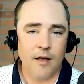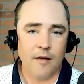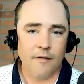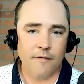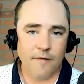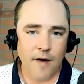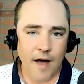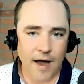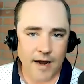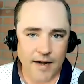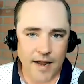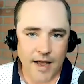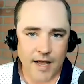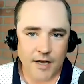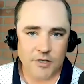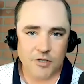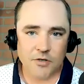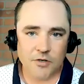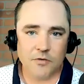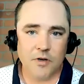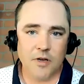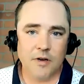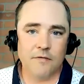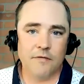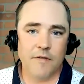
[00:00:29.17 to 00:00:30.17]

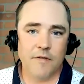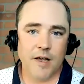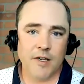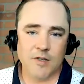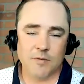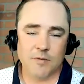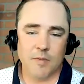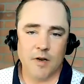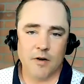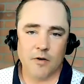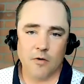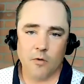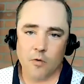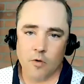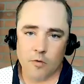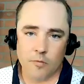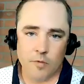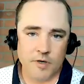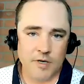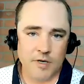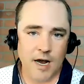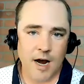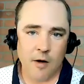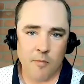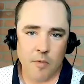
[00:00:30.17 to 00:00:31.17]
financial investment or
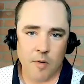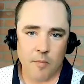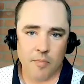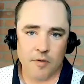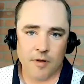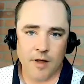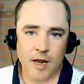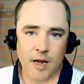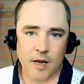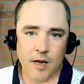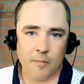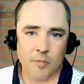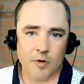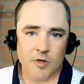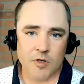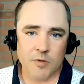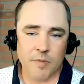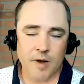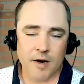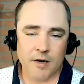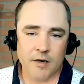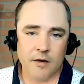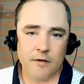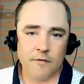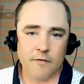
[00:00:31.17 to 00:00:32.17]
retirement planning
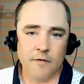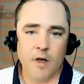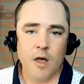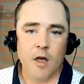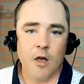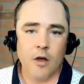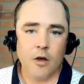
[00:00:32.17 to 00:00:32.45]
perspective,